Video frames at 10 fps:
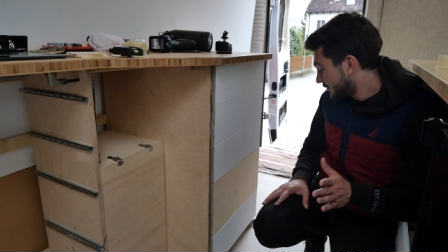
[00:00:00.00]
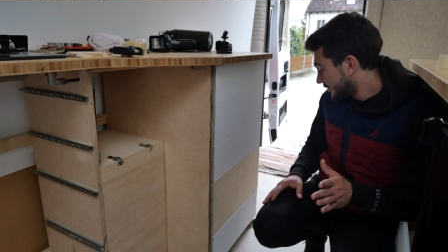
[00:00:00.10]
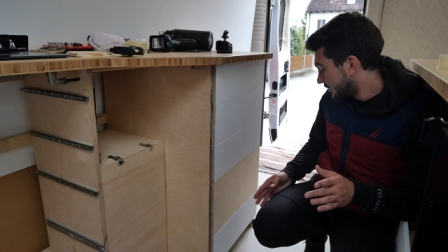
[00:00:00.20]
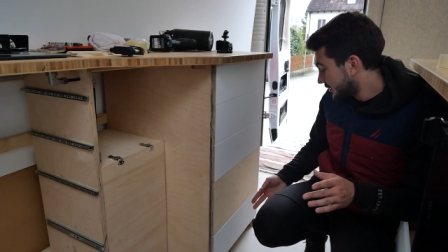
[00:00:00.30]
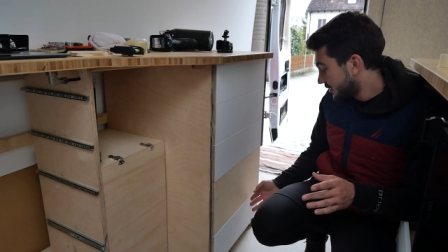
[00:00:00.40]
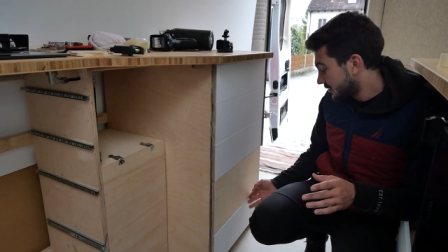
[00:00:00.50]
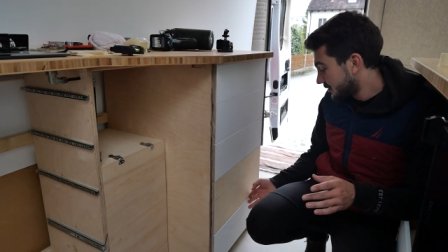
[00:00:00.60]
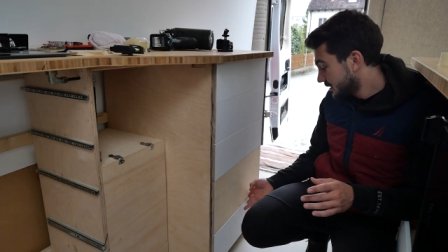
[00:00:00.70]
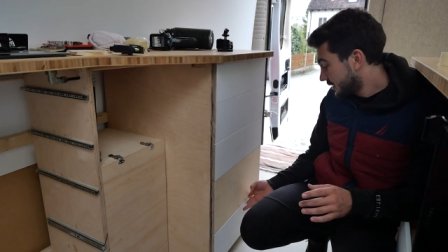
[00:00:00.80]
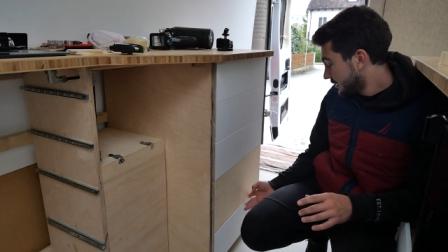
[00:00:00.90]
be ready to
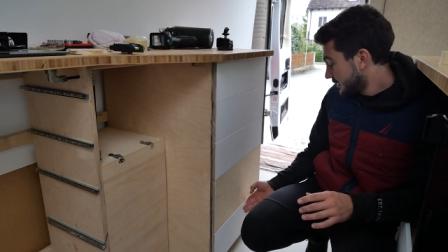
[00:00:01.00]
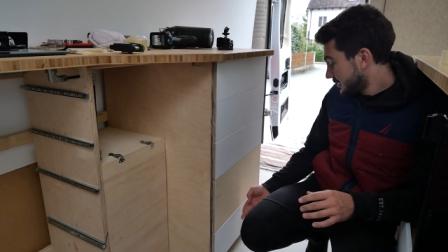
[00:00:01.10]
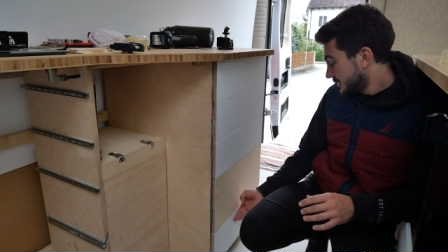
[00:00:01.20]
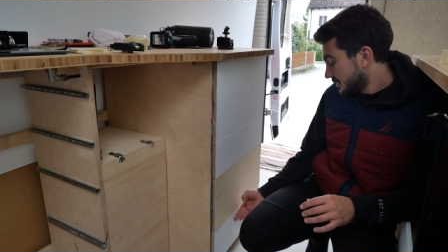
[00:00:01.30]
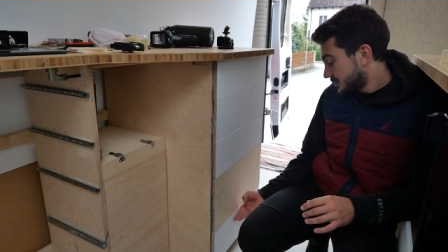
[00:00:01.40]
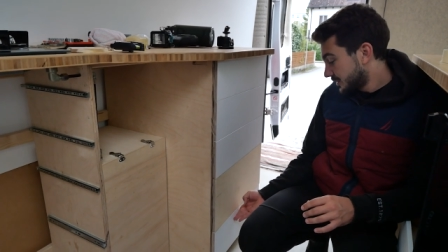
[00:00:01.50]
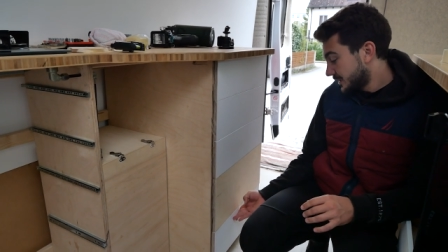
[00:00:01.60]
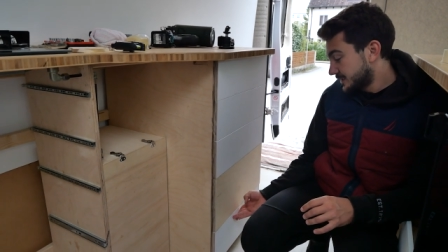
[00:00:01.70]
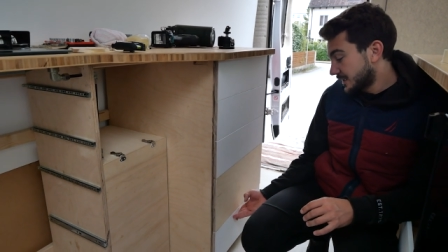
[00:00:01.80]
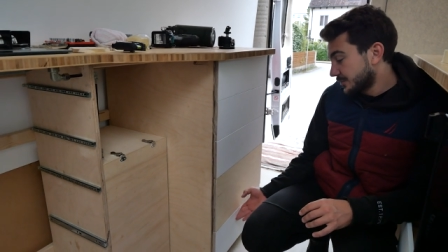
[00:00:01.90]
go. We're
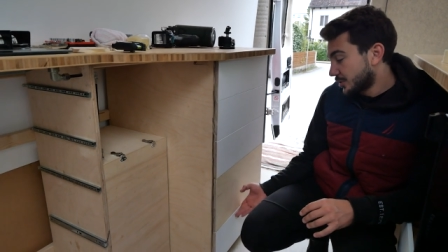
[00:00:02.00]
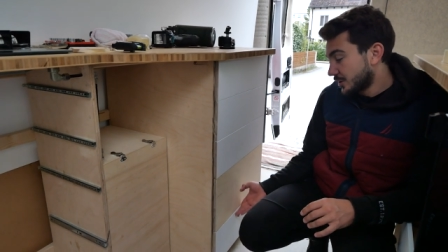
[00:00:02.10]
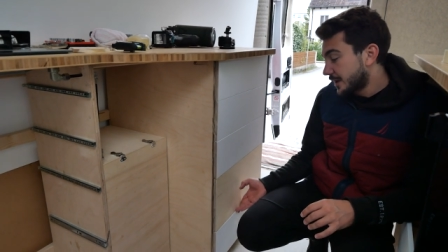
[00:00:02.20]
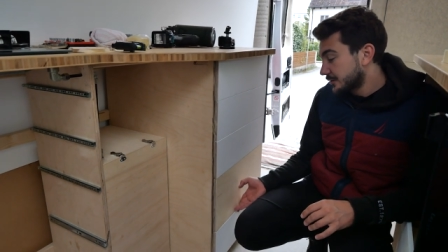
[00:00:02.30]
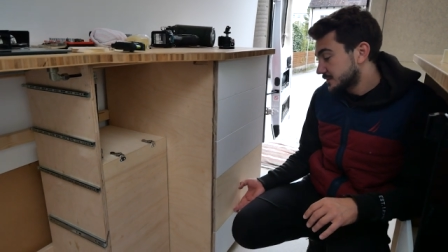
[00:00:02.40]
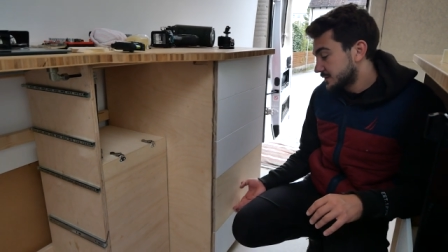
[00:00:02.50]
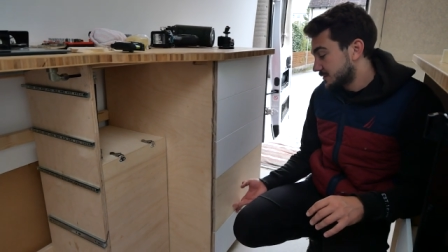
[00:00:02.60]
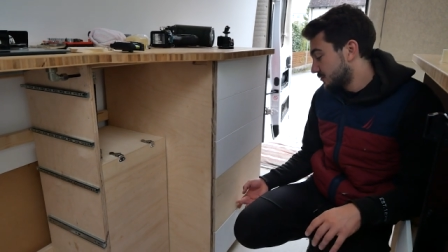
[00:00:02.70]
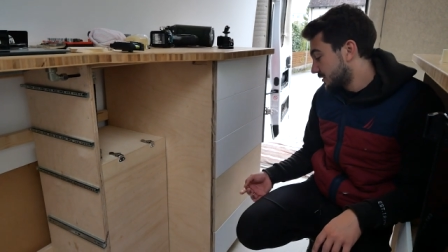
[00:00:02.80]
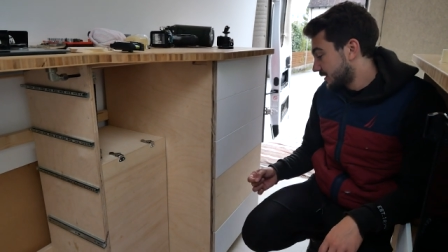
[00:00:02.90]
gonna take them all
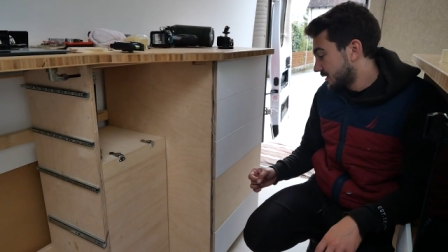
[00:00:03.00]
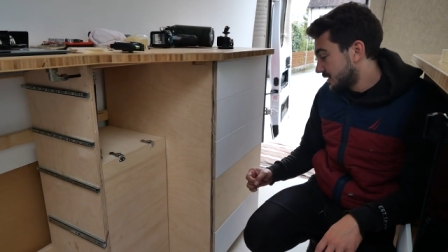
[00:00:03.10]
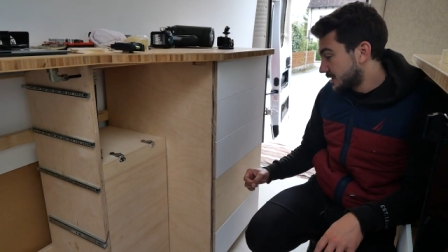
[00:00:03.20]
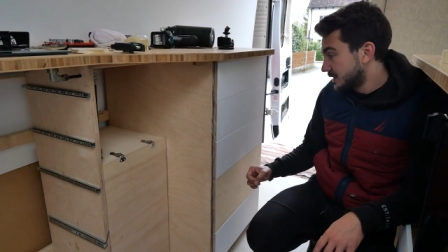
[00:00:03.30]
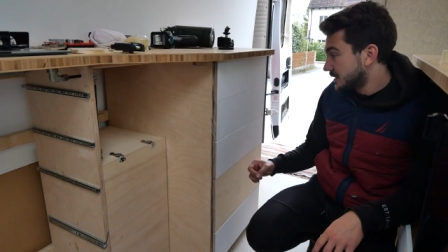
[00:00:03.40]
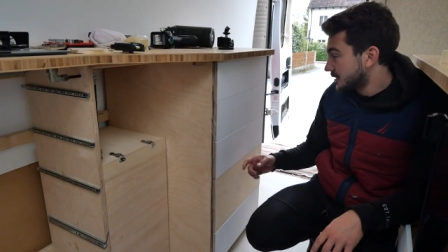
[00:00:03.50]
out, we're gonna,